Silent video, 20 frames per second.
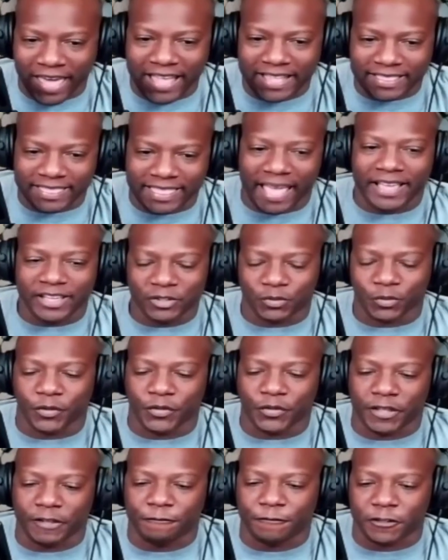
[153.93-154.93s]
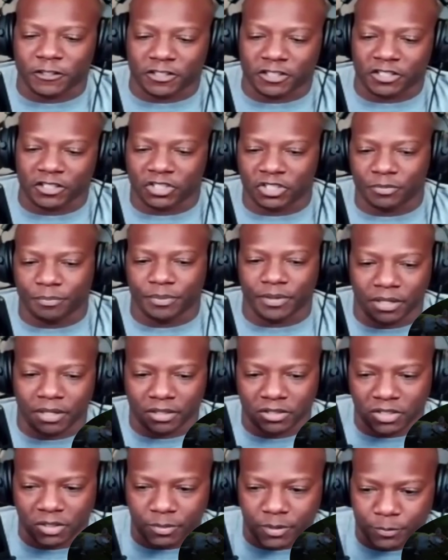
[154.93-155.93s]
that is where the emphasis should
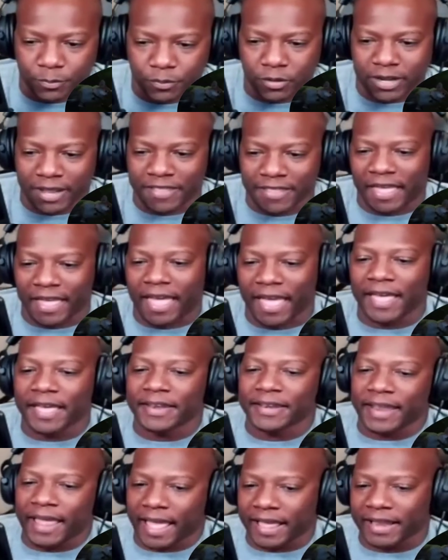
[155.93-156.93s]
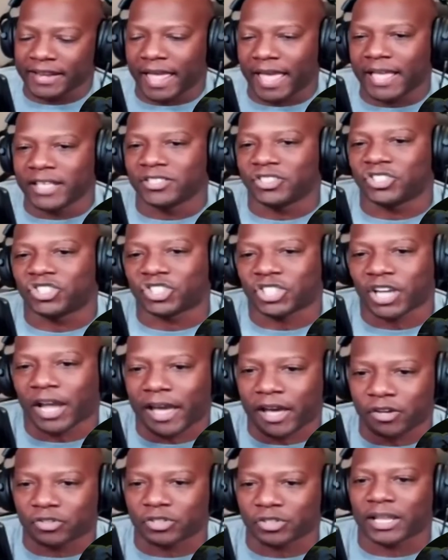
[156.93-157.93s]
be put, and Ed's
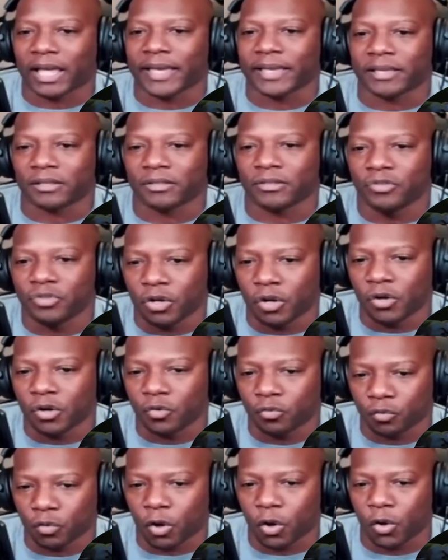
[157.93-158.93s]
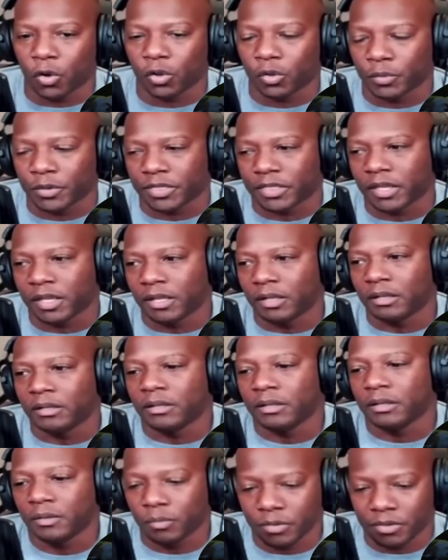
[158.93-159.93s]
childlike, you know, role
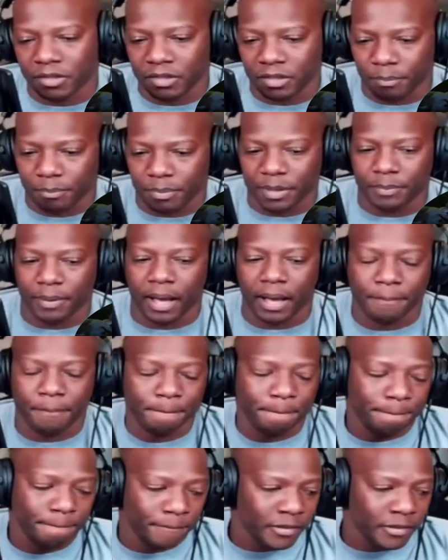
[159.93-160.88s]
within the Bebop.